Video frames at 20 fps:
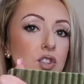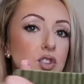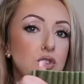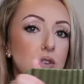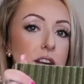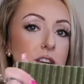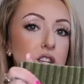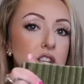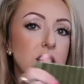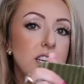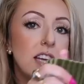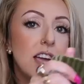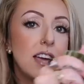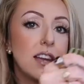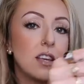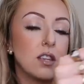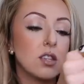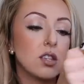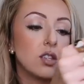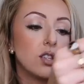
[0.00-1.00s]
a stretchy
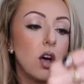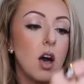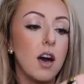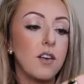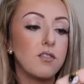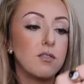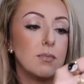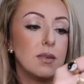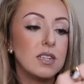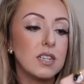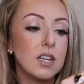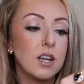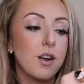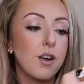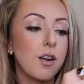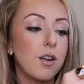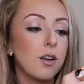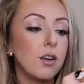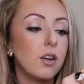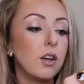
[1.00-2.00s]
and a soft
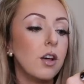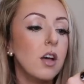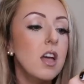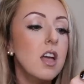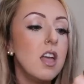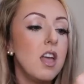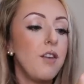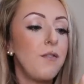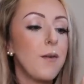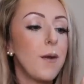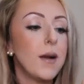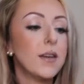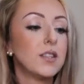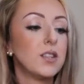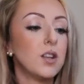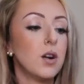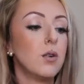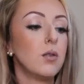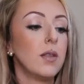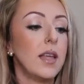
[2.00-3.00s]
material. If you
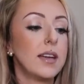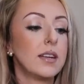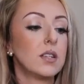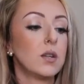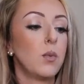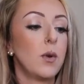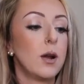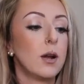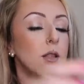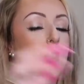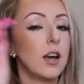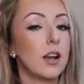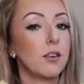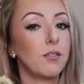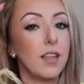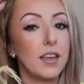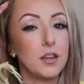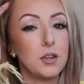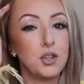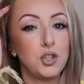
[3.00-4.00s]
guys don't like to wear a lot
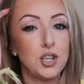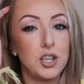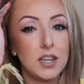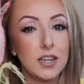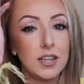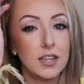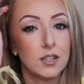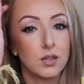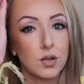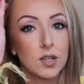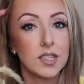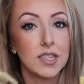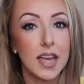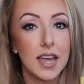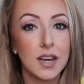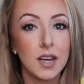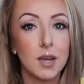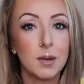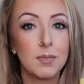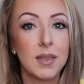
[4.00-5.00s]
of like jeans or
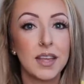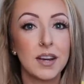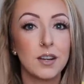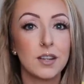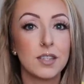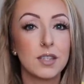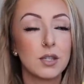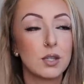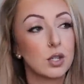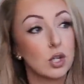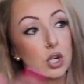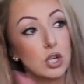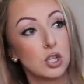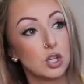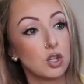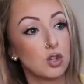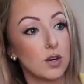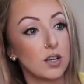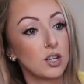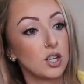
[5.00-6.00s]
denim that is
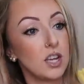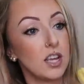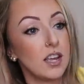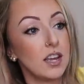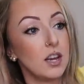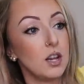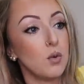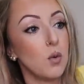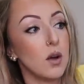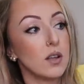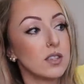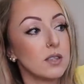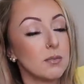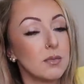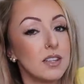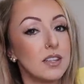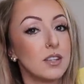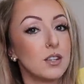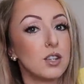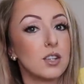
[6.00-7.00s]
constricting and you want
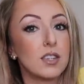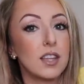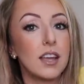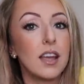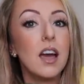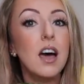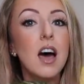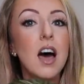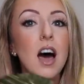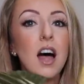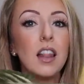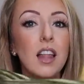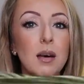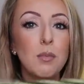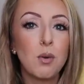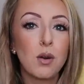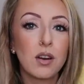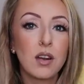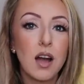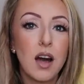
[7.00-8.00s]
something that's just like a
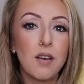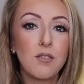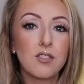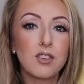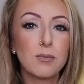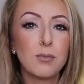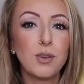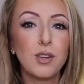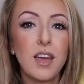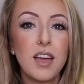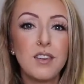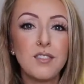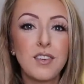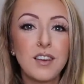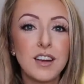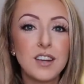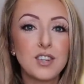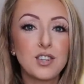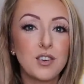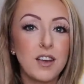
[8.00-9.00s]
lot more comfortable and
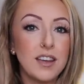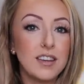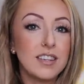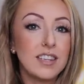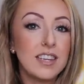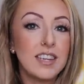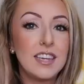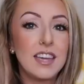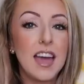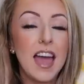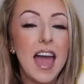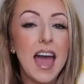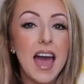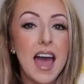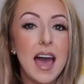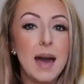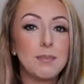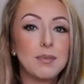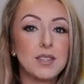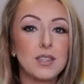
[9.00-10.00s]
very trendy,
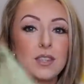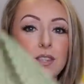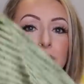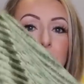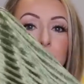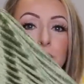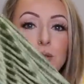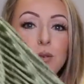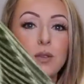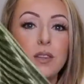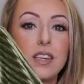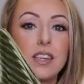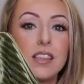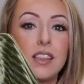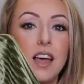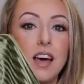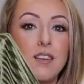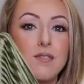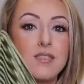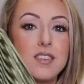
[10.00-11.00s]
absolutely
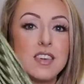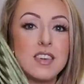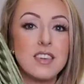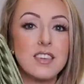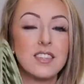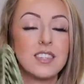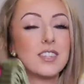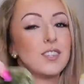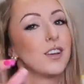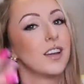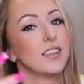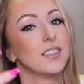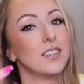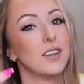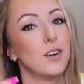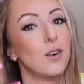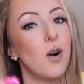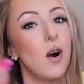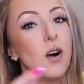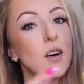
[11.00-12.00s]
love love these. You guys
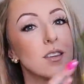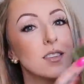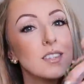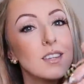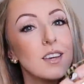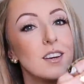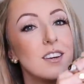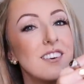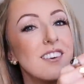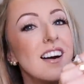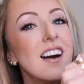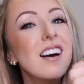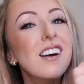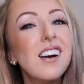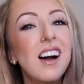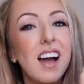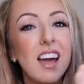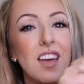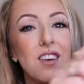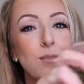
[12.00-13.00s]
know also
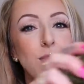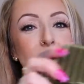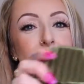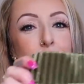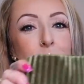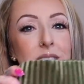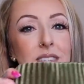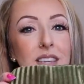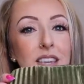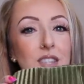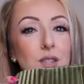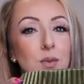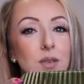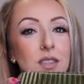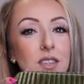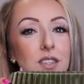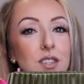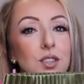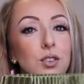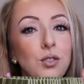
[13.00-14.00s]
I have been obsessed with
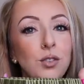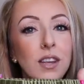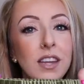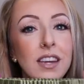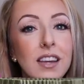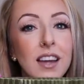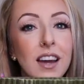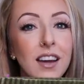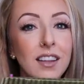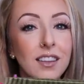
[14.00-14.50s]
this green